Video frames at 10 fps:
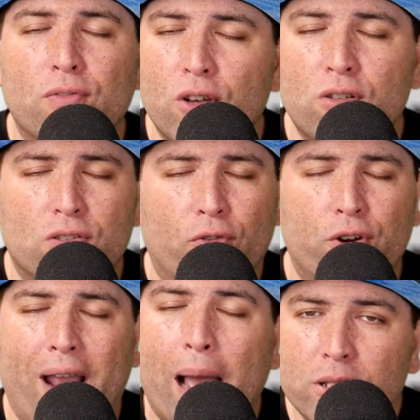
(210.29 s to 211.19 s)
extra
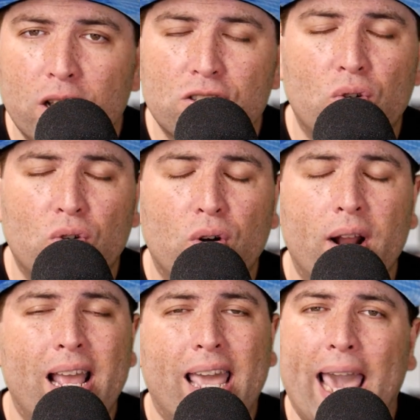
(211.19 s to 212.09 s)
views for your Amazon
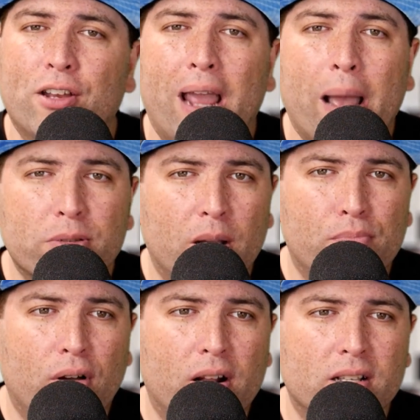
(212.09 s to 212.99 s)
store and your
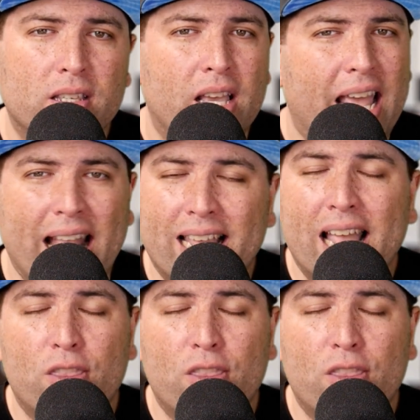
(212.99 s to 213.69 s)
Amazon products,